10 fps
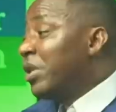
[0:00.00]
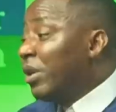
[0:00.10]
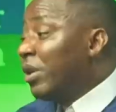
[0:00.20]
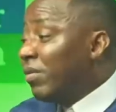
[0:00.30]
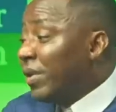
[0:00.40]

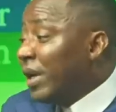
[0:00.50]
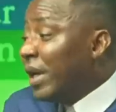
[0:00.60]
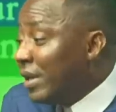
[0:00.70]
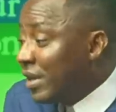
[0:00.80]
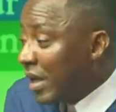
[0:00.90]
ministry of
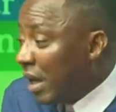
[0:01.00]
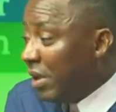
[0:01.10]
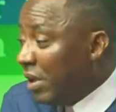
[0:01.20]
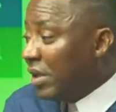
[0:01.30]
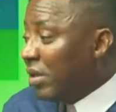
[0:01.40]

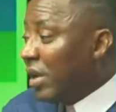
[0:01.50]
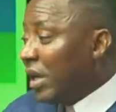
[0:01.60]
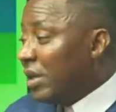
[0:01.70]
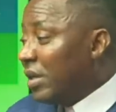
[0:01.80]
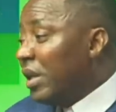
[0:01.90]
disability so
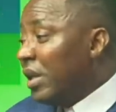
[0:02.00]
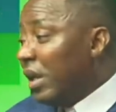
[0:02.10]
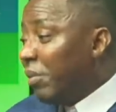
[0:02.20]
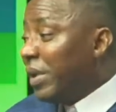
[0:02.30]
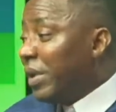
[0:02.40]
that
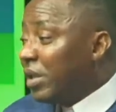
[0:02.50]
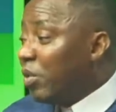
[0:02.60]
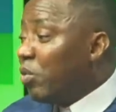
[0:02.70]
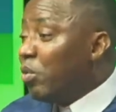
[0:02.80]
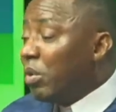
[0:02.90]
a
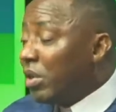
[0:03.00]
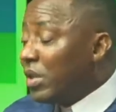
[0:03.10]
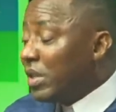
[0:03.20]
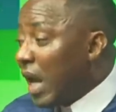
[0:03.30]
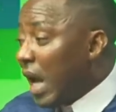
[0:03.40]
person who
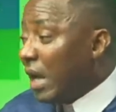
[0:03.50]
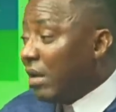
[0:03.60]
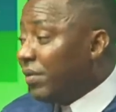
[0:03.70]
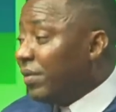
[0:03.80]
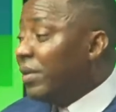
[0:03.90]
doesn't
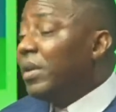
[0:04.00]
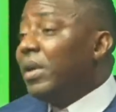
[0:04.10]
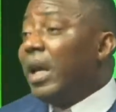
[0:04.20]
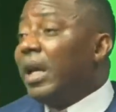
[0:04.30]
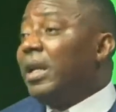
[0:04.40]
have
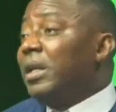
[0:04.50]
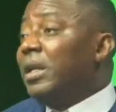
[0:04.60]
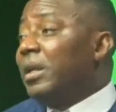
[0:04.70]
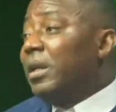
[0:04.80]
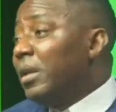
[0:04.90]

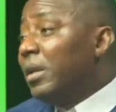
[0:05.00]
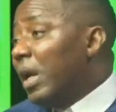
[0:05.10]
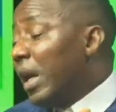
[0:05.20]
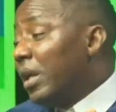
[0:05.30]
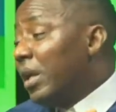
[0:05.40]
any
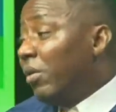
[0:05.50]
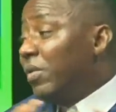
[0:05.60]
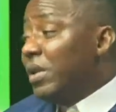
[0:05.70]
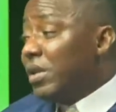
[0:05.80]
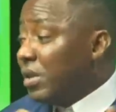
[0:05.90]

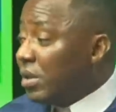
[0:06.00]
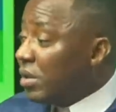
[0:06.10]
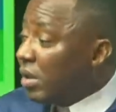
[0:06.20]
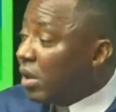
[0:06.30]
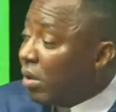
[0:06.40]
of
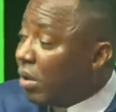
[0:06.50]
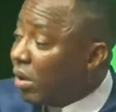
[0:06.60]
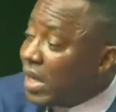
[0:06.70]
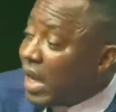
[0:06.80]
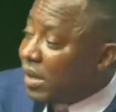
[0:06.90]
these
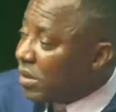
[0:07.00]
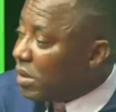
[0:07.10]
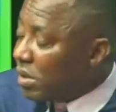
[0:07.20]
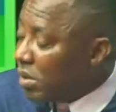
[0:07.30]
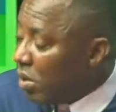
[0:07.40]

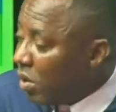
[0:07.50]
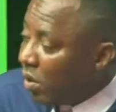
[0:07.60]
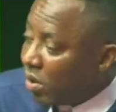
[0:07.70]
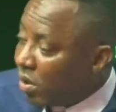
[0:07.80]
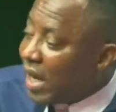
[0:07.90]
concerns
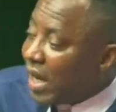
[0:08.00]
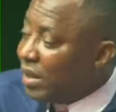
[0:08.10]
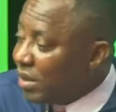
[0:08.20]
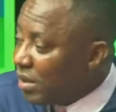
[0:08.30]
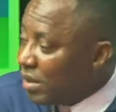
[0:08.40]
or
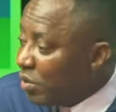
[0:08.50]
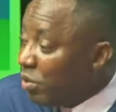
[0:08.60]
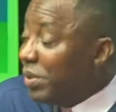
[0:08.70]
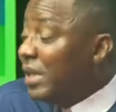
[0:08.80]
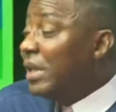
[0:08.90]
challenges
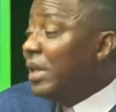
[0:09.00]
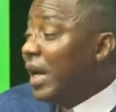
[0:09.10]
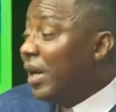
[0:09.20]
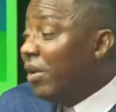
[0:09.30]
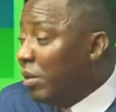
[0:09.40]
will be
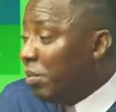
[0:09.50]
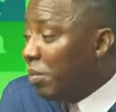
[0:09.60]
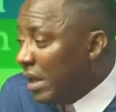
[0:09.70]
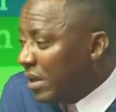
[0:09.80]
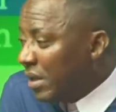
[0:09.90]
the head of the
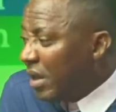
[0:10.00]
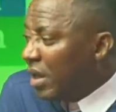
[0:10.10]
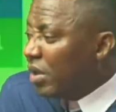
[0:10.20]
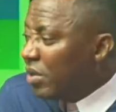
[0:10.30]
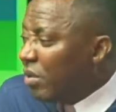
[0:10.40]
place.
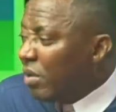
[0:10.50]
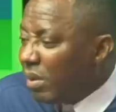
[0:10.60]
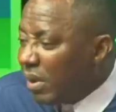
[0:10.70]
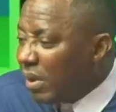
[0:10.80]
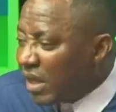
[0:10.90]
Mm-hmm.
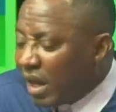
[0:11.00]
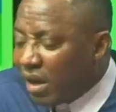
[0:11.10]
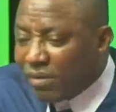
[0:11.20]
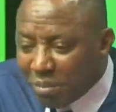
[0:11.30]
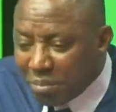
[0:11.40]
So let's
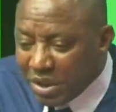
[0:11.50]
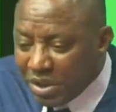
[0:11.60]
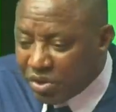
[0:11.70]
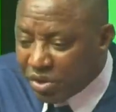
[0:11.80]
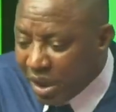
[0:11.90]
have a
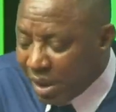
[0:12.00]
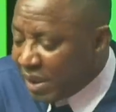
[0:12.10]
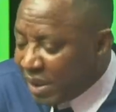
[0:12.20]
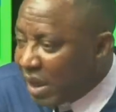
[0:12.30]
ministry,